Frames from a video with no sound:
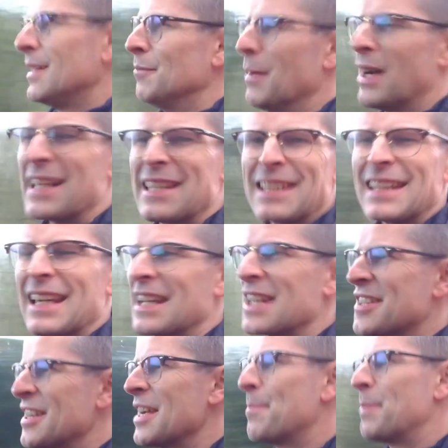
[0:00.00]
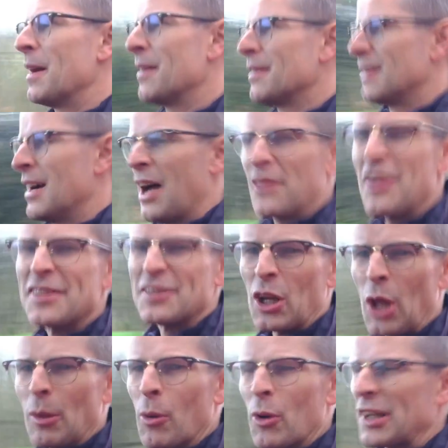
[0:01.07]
money didn't get any cheaper, and these got a lot more